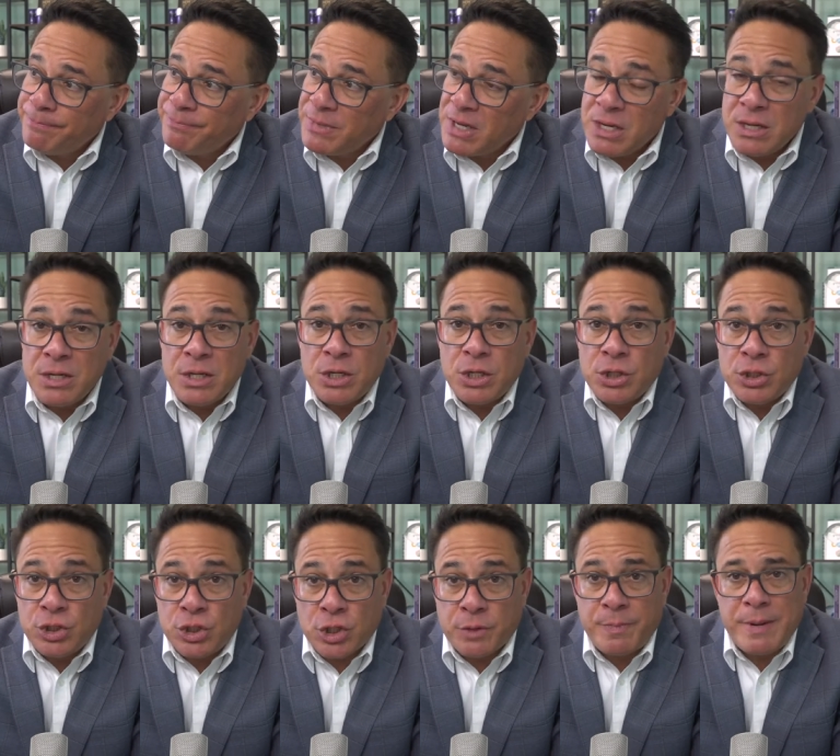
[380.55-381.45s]
It
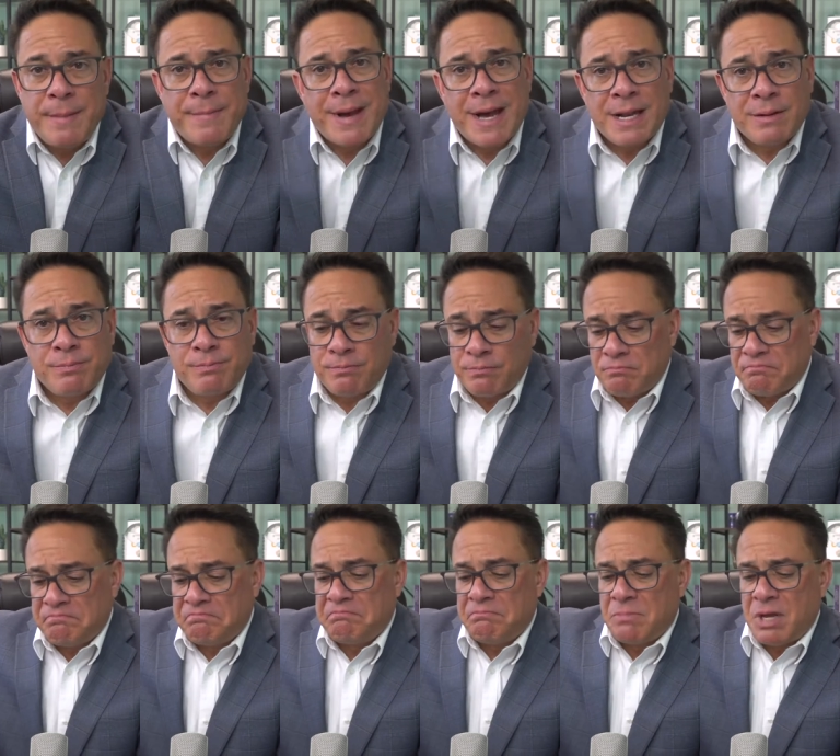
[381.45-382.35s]
took me about
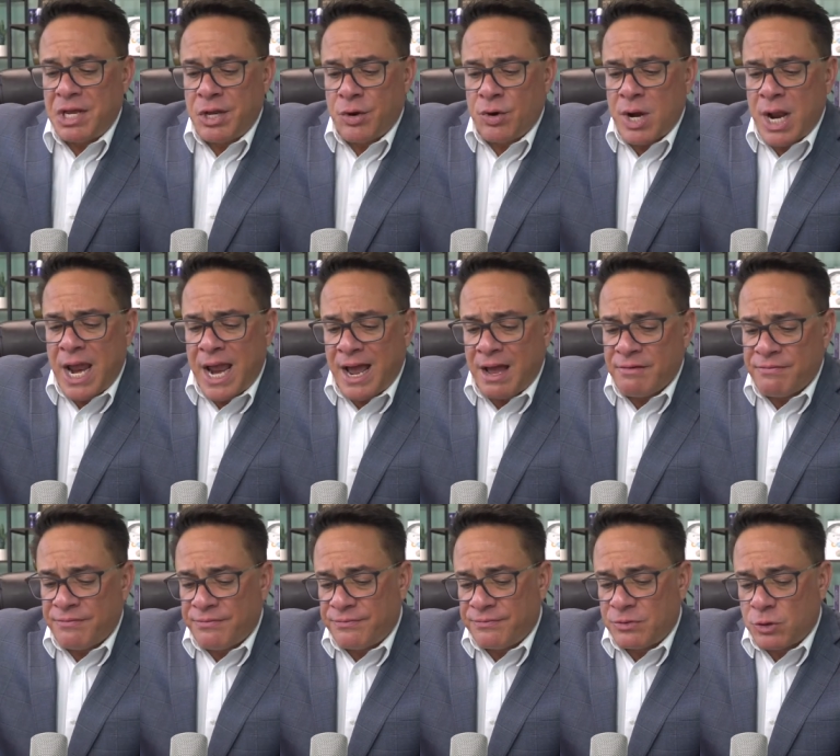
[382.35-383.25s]
a year and a
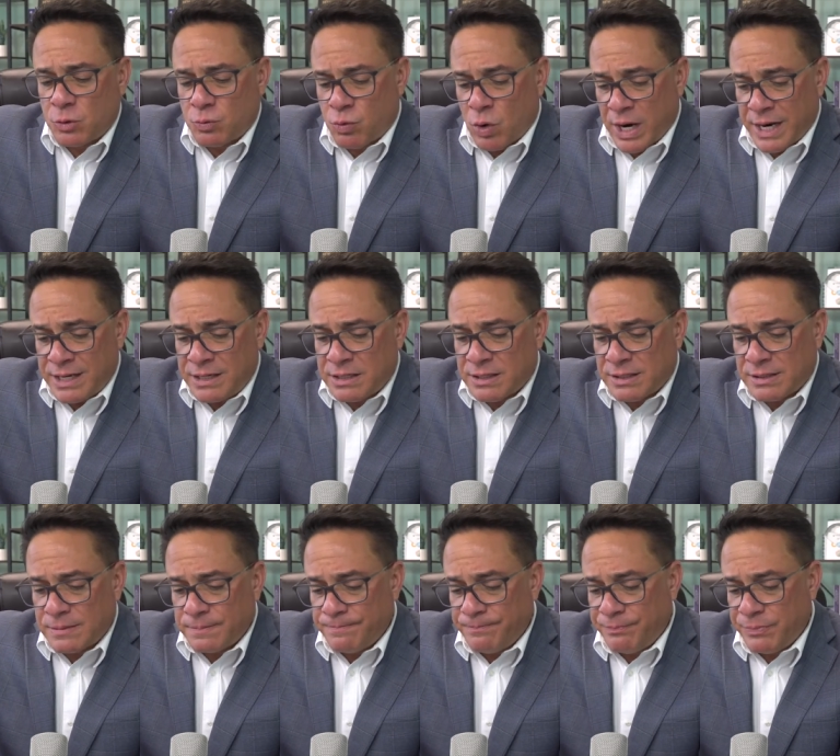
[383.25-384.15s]
half to
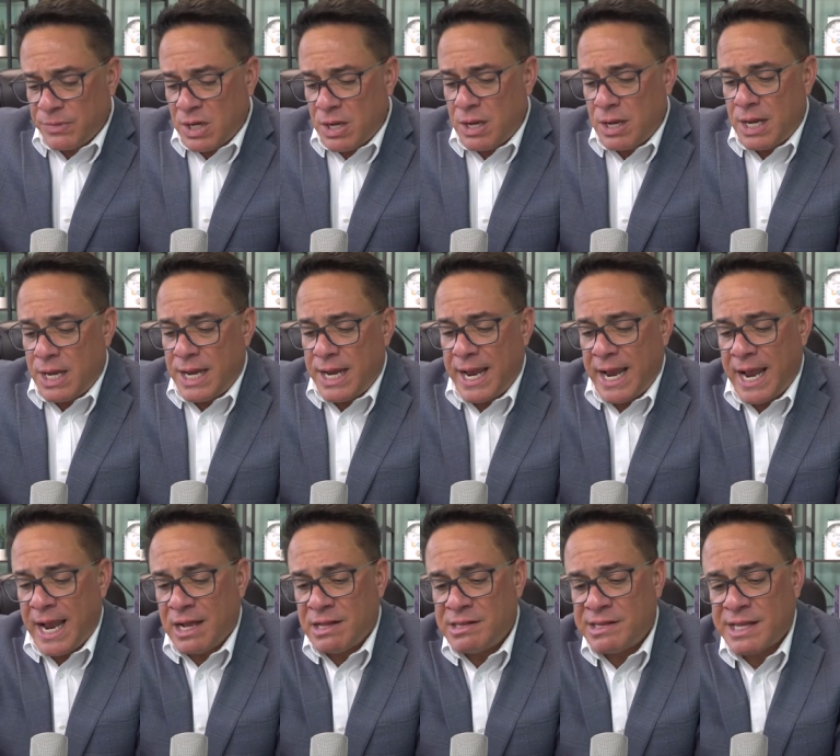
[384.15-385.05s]
write
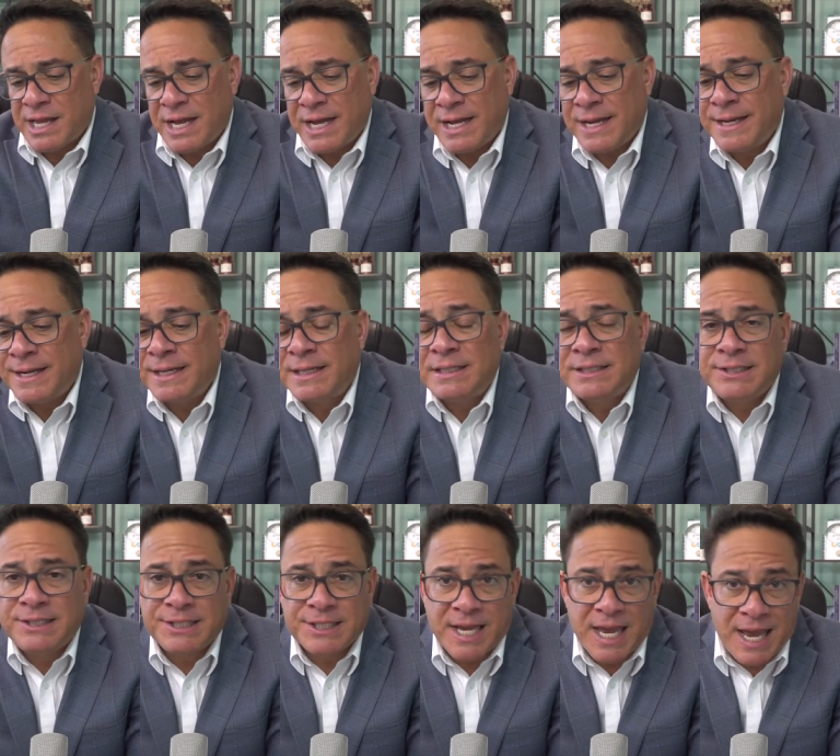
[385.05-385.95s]
as I
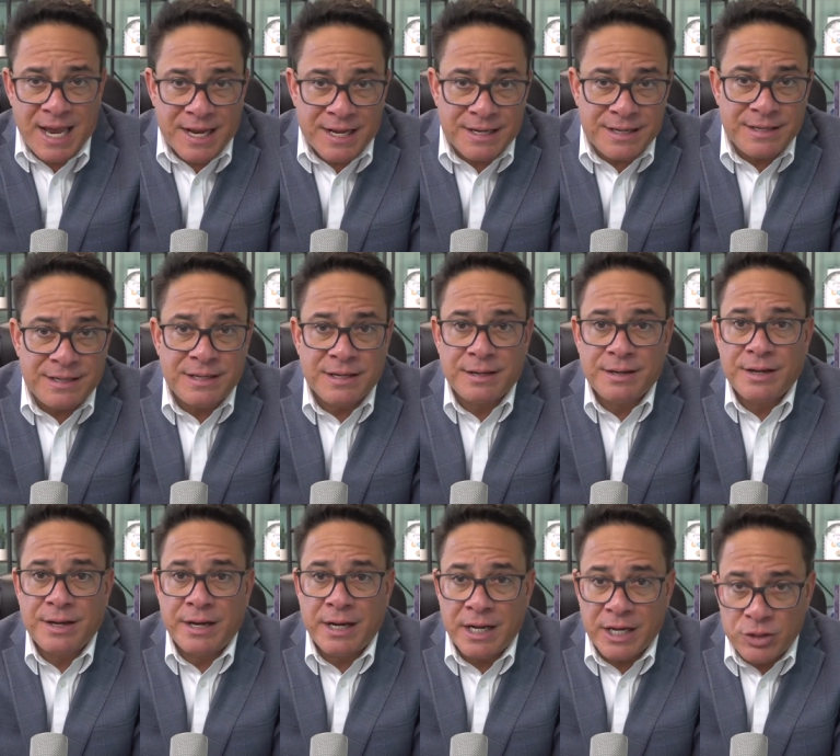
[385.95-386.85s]
scanned
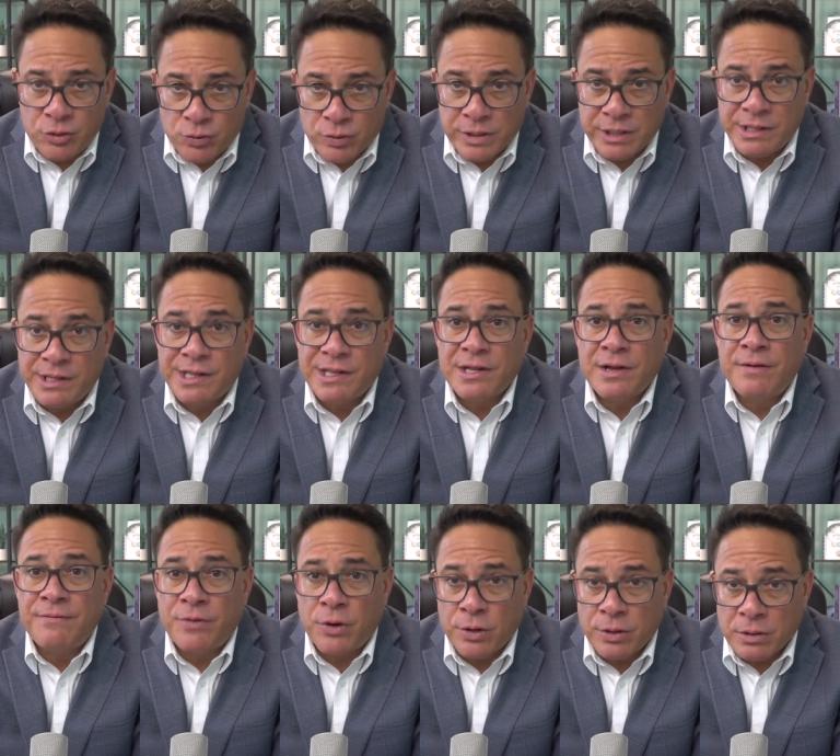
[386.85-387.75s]
hundreds
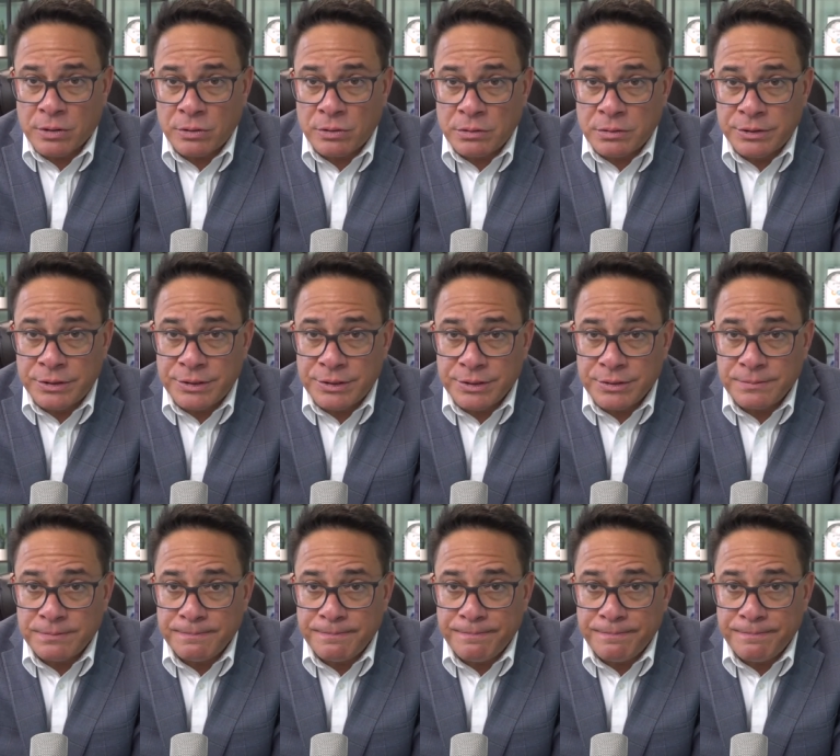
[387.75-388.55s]
of articles